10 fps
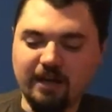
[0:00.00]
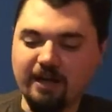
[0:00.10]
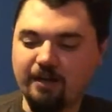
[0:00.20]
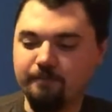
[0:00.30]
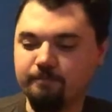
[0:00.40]

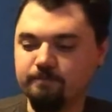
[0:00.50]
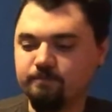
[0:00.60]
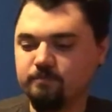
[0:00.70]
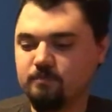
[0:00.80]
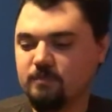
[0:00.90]
um,
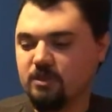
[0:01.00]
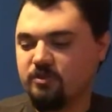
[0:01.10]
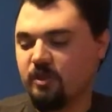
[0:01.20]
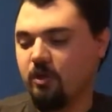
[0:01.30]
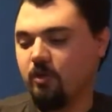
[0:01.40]

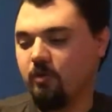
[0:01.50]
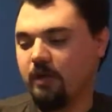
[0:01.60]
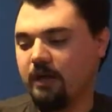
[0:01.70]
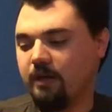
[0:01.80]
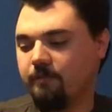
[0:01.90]
so
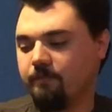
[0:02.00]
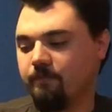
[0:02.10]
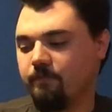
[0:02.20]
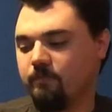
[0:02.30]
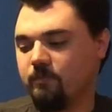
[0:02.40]

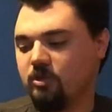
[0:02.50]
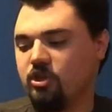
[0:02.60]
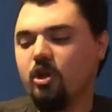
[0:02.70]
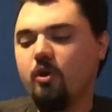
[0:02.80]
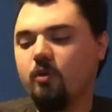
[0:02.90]
um,
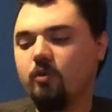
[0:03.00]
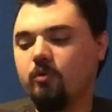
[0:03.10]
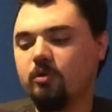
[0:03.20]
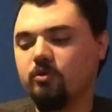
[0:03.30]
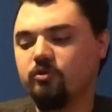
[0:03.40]
you
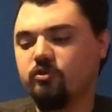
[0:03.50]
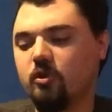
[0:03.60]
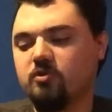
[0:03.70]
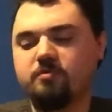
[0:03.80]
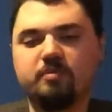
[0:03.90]
know
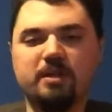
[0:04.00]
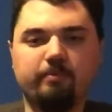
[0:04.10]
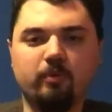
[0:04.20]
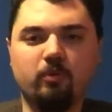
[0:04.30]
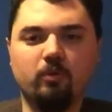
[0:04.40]
those
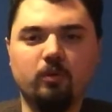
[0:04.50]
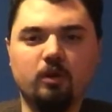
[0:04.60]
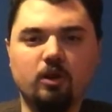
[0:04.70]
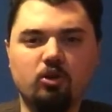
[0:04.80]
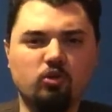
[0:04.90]

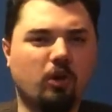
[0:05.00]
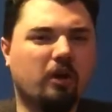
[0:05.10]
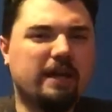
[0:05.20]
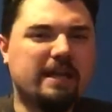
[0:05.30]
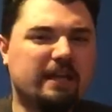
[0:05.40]
people who
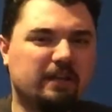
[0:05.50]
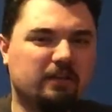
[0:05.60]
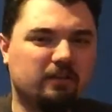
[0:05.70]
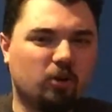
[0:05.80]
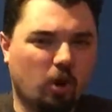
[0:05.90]
are
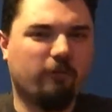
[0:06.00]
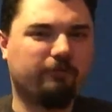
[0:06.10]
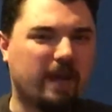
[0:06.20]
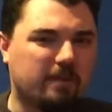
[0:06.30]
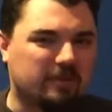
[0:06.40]
in who are
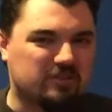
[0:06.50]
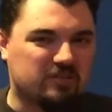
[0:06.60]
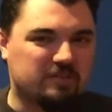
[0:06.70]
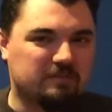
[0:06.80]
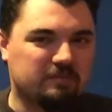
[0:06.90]

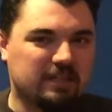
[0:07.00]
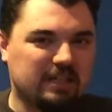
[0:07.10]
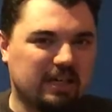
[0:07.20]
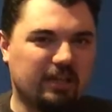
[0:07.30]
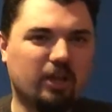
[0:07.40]
famous
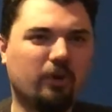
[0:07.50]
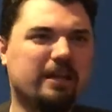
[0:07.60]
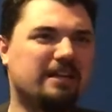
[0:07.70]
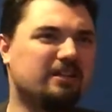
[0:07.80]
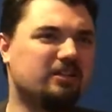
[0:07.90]
and they're
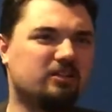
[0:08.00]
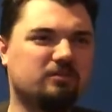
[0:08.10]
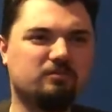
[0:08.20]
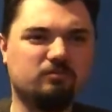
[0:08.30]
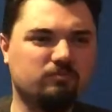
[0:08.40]

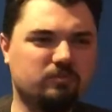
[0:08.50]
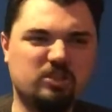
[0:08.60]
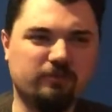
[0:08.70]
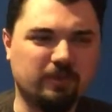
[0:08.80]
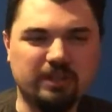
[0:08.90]
in
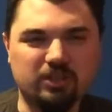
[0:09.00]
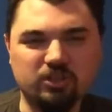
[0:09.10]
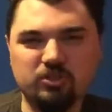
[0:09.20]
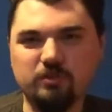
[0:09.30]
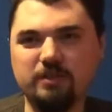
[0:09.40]
different
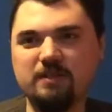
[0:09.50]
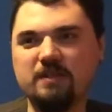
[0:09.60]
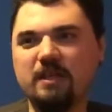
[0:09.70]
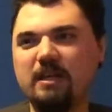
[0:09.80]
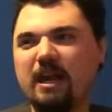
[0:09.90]

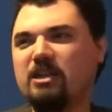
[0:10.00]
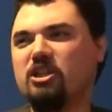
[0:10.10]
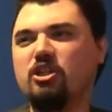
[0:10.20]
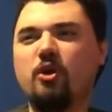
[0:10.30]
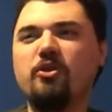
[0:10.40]
industries, and
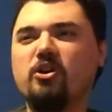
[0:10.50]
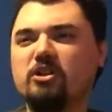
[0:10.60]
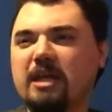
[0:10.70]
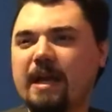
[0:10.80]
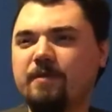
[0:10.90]
you know their
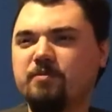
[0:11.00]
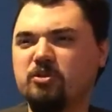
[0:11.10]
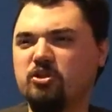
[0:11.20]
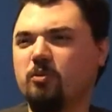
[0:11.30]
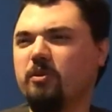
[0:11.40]
names,
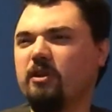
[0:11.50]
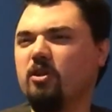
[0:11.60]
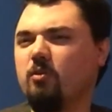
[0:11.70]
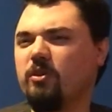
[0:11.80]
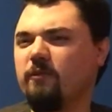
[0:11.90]
but you don't really
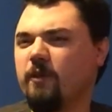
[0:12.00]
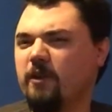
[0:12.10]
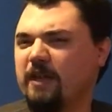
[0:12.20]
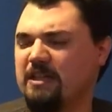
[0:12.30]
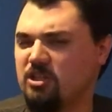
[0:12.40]
know what the
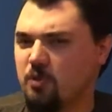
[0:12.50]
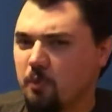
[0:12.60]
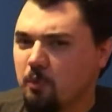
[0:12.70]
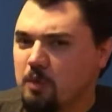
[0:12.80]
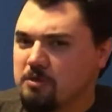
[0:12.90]
fuck they
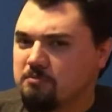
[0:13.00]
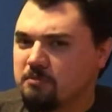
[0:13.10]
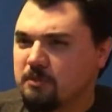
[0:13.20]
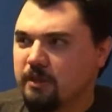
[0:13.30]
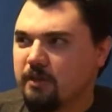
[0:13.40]
do.
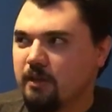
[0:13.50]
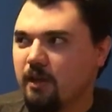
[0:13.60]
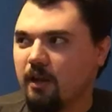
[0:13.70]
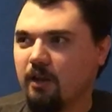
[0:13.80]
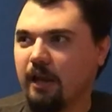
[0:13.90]
Yeah
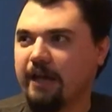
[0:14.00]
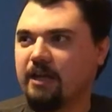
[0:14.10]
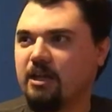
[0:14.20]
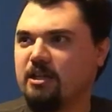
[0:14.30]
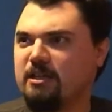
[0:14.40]

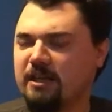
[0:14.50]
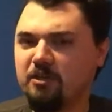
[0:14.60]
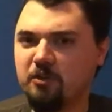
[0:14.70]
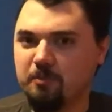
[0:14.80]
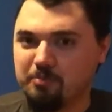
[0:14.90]
like
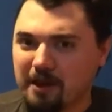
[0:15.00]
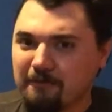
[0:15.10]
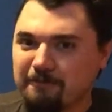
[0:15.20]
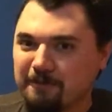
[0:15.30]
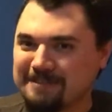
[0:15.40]
Nina
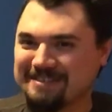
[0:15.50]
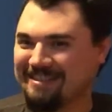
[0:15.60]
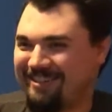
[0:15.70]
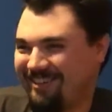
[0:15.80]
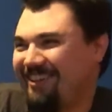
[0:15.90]
Dobrev, for
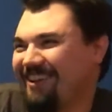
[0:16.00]
instance.